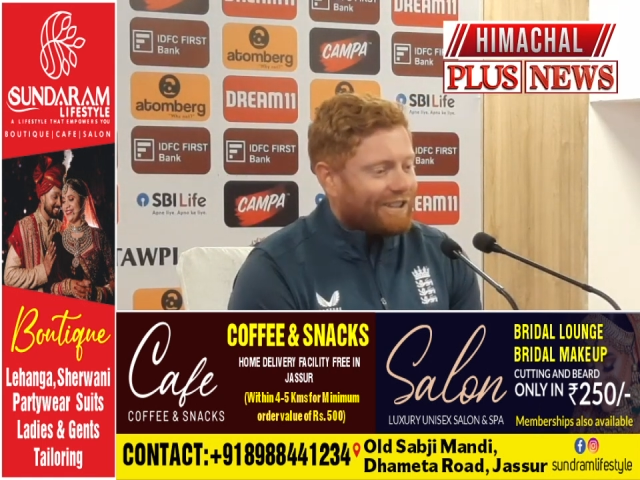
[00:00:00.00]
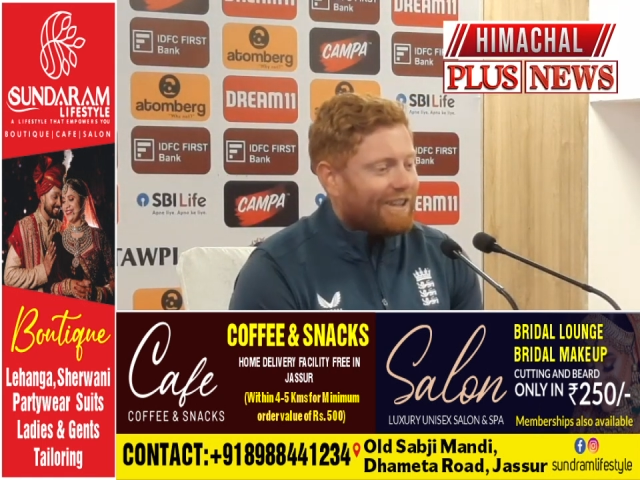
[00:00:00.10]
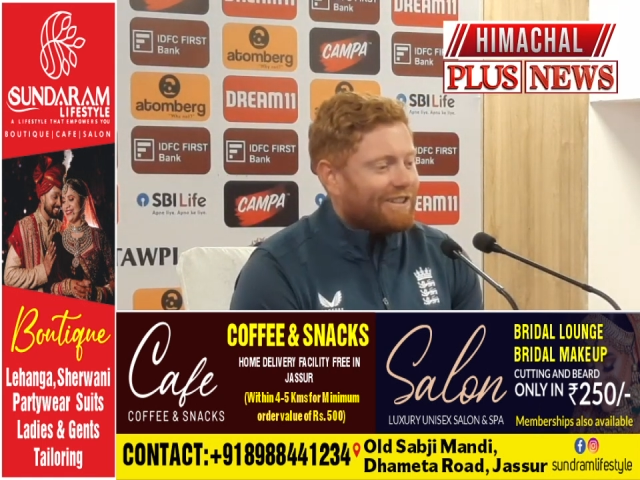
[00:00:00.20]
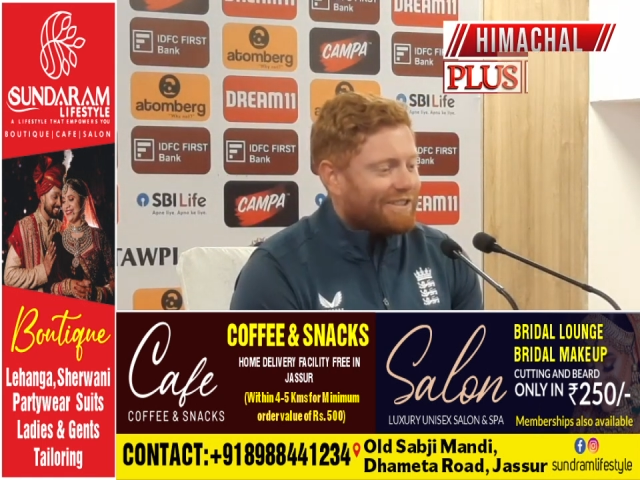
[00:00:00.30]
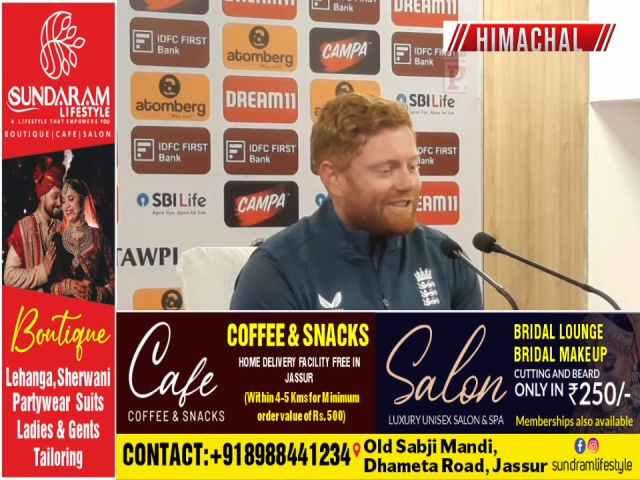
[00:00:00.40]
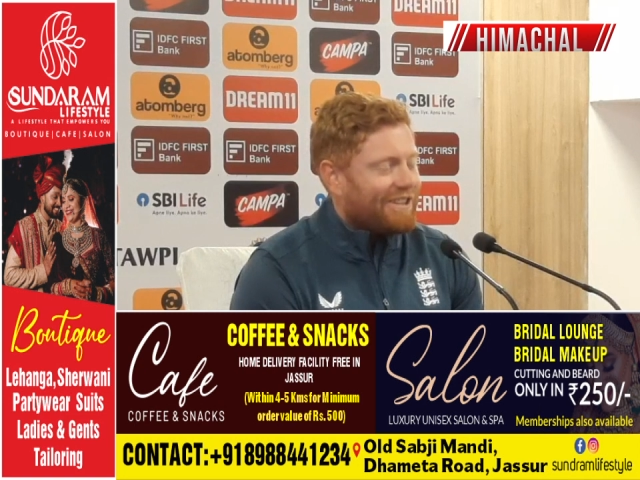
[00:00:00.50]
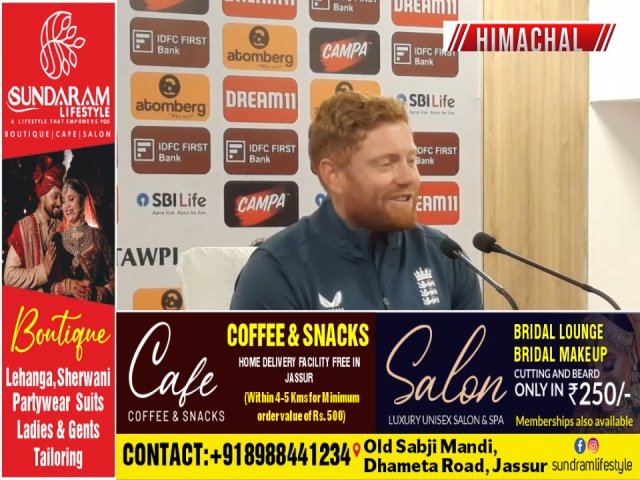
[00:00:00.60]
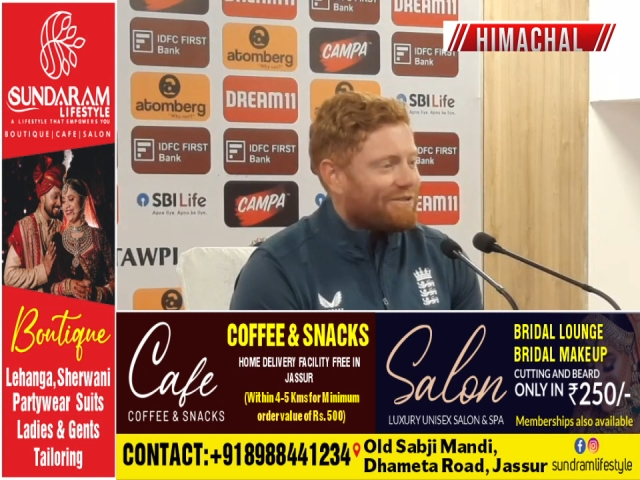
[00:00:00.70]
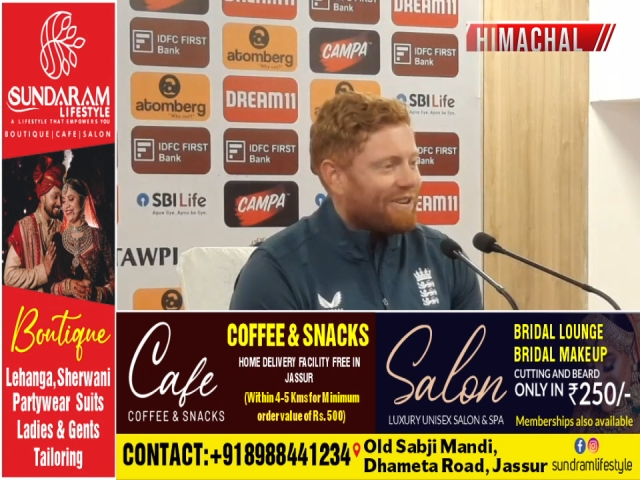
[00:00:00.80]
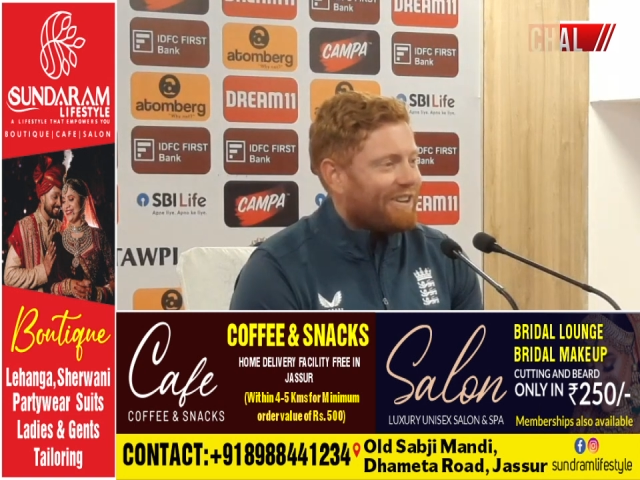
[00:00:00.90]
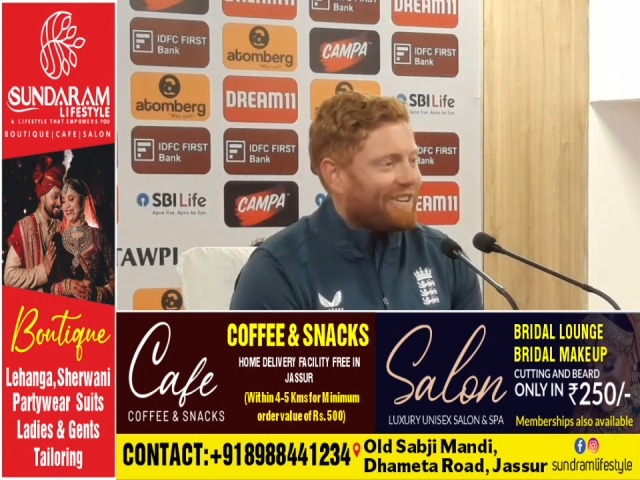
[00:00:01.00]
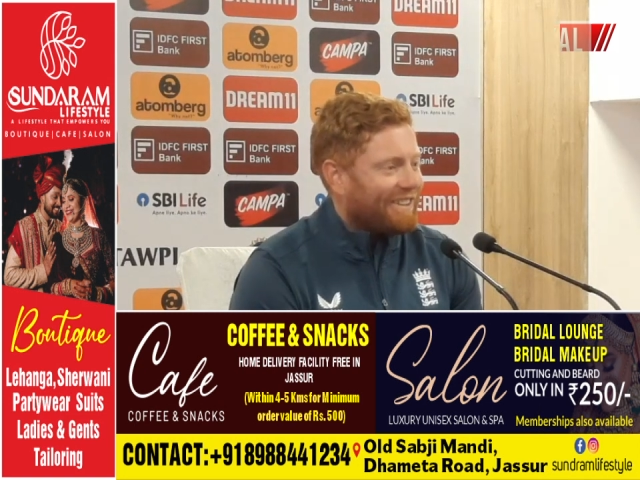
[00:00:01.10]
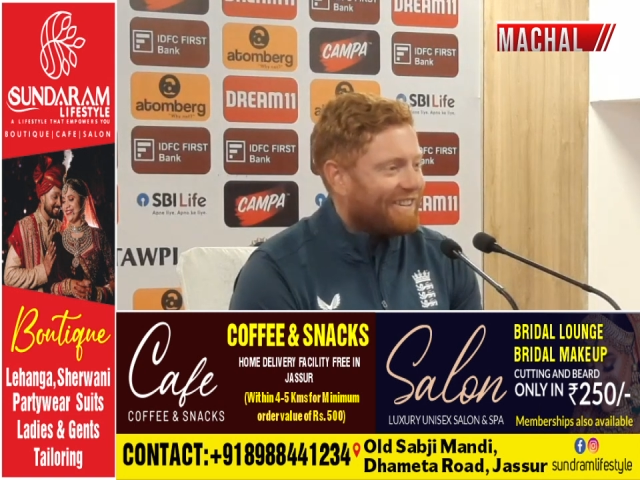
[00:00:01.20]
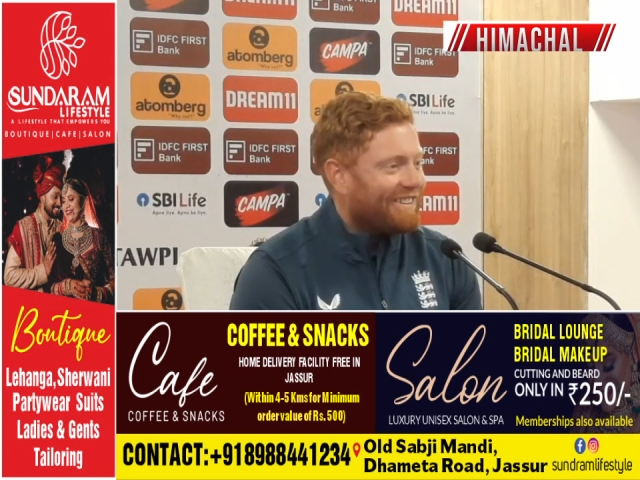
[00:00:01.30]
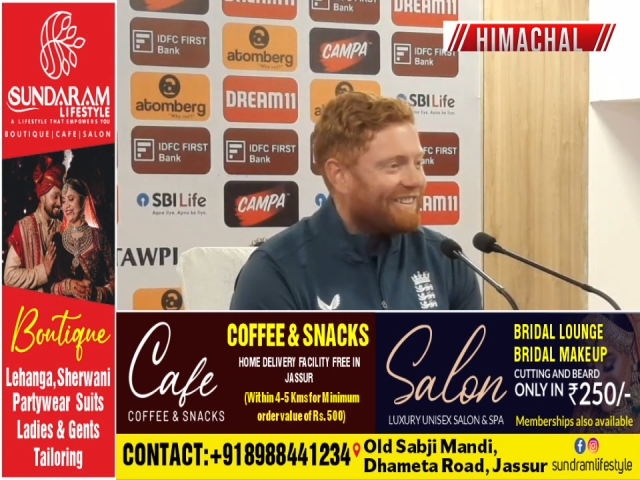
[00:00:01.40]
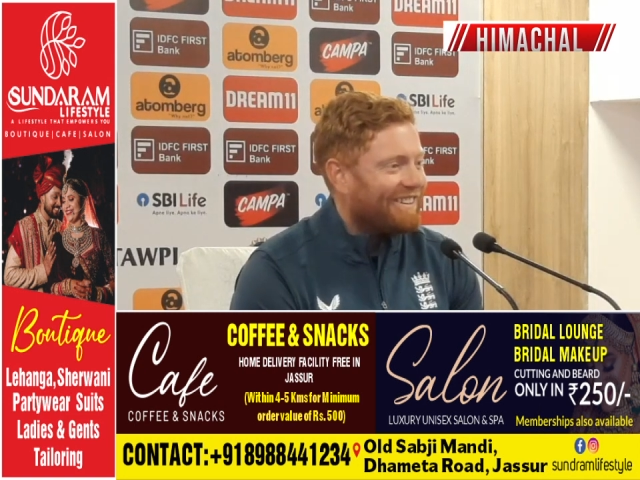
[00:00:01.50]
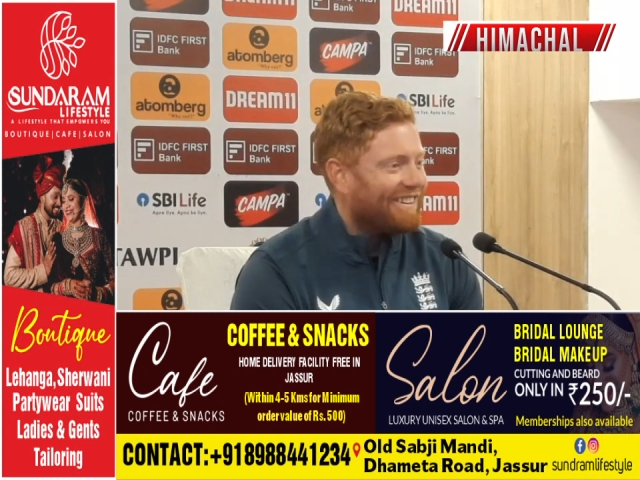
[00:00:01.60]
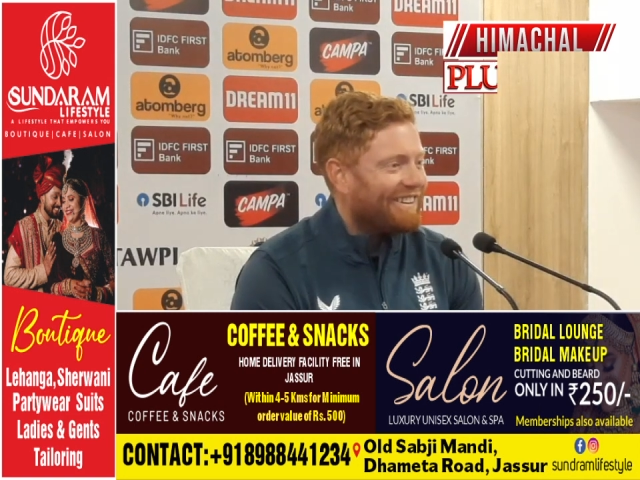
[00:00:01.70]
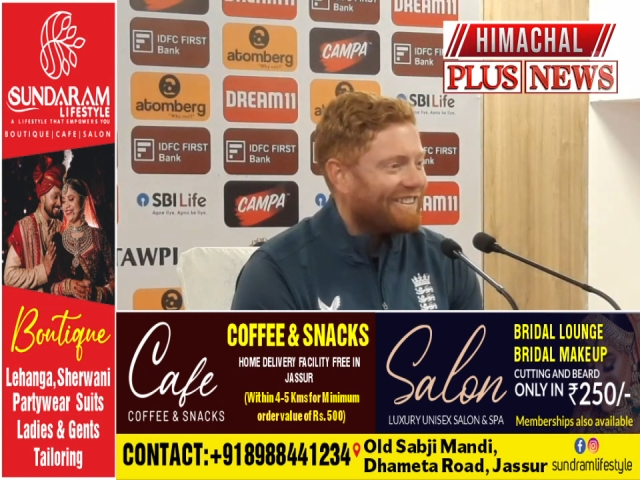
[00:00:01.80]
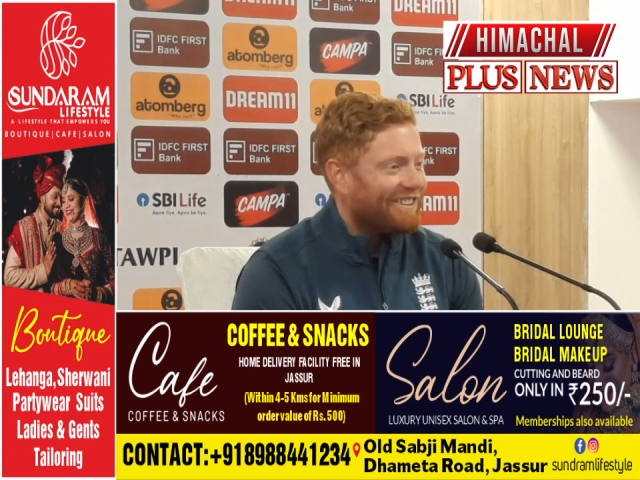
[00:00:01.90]
get the tears ready,
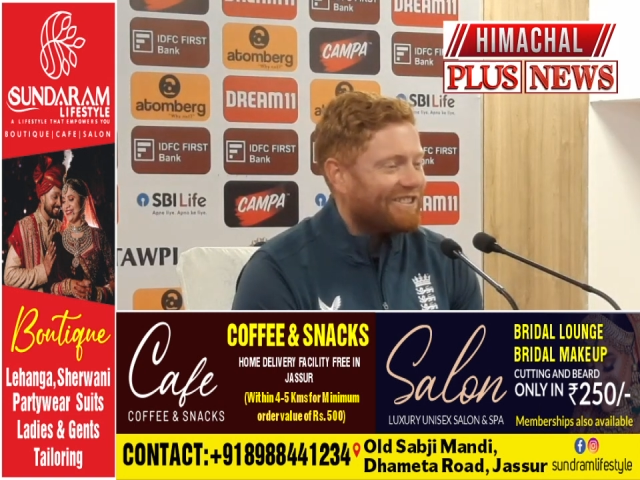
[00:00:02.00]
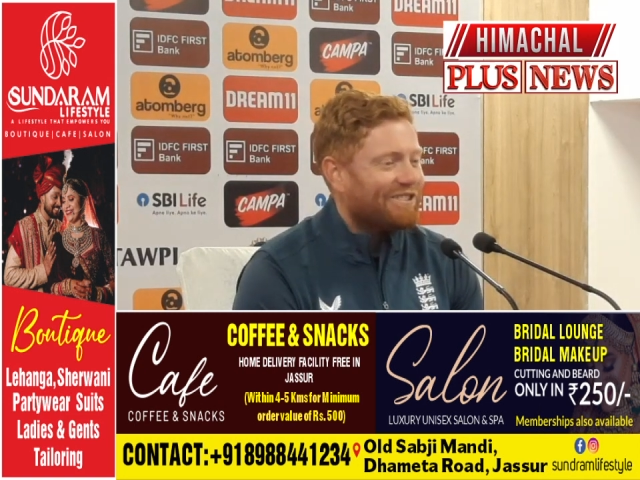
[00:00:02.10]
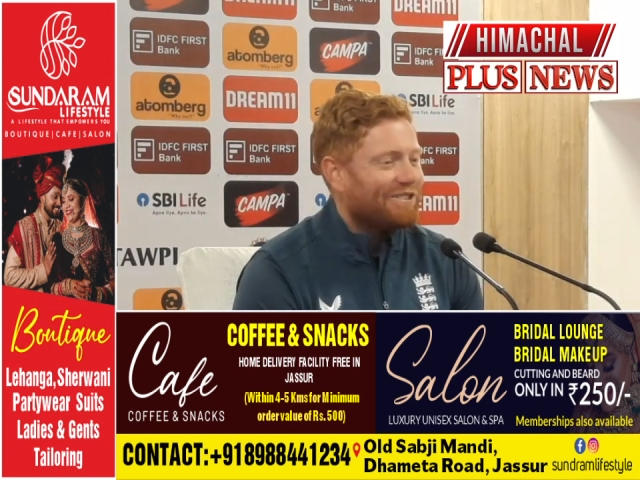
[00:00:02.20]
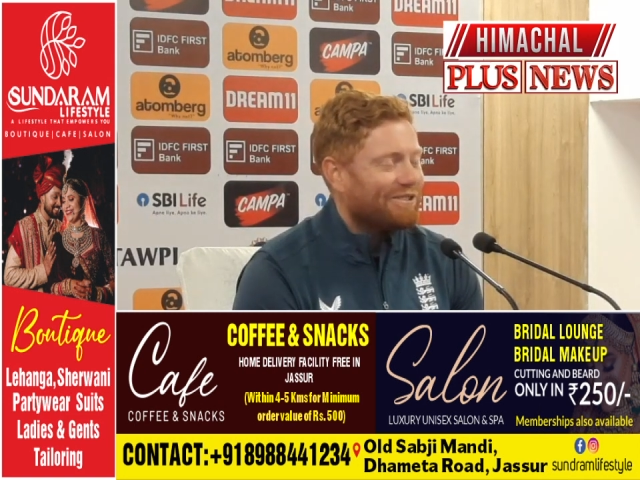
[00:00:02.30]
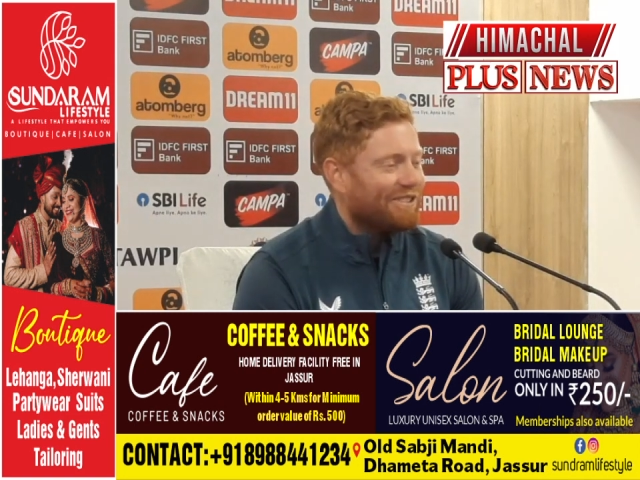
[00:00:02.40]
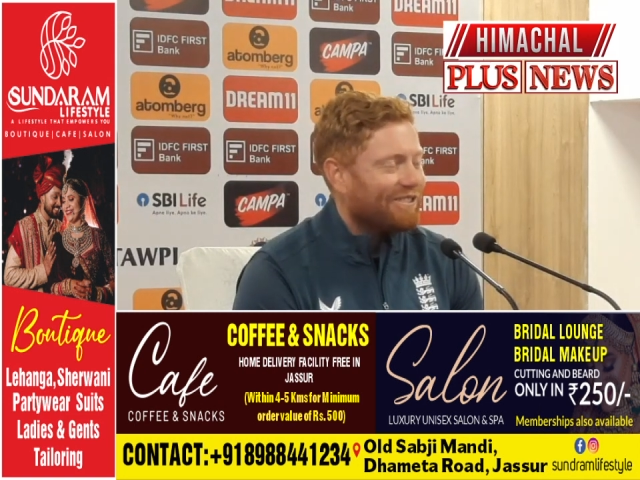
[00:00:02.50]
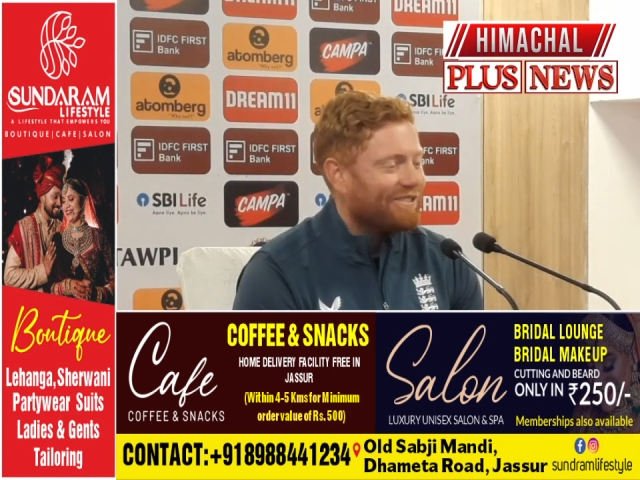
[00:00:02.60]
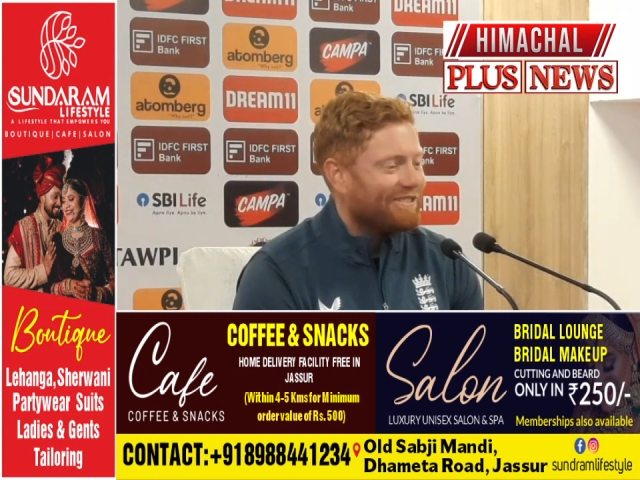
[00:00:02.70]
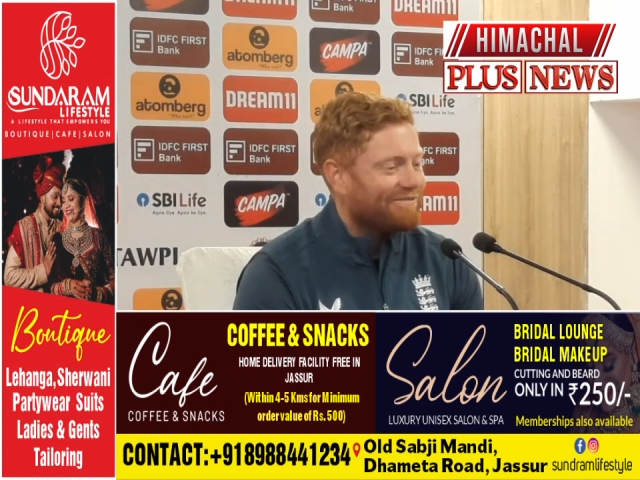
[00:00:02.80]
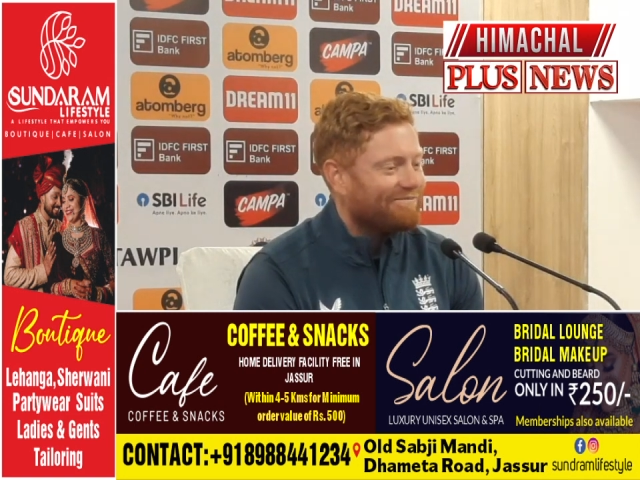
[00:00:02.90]
the tissues even.